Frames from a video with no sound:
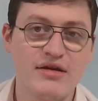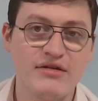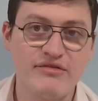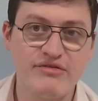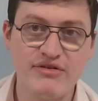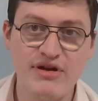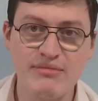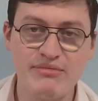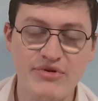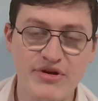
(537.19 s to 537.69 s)

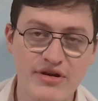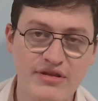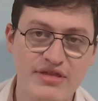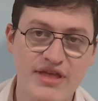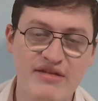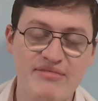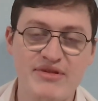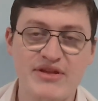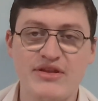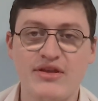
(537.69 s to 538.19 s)
From birth,
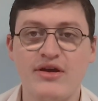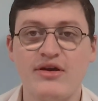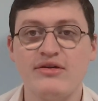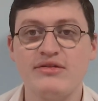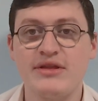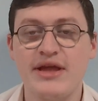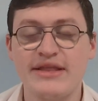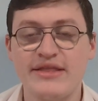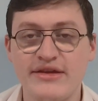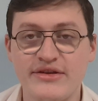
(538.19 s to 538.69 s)
they've been
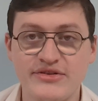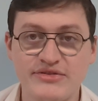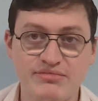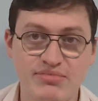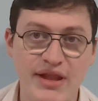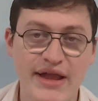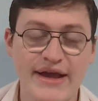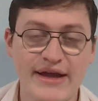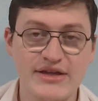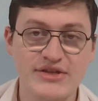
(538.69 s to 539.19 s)
told that they're
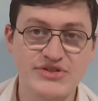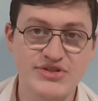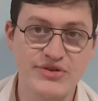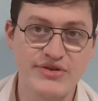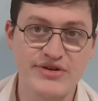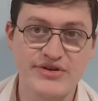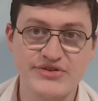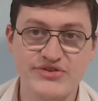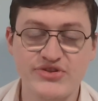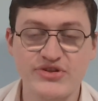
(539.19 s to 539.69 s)
black, so
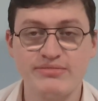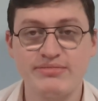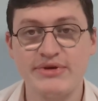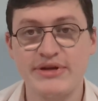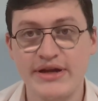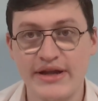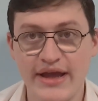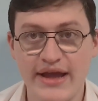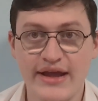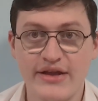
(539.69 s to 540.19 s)
they're
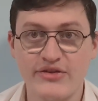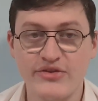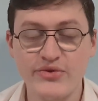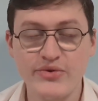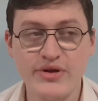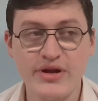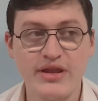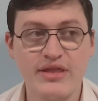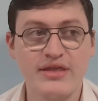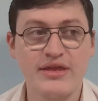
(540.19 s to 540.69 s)
stupid and can't
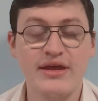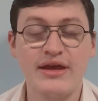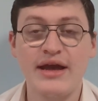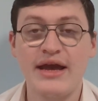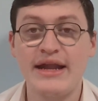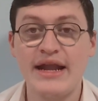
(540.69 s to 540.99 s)
do anything.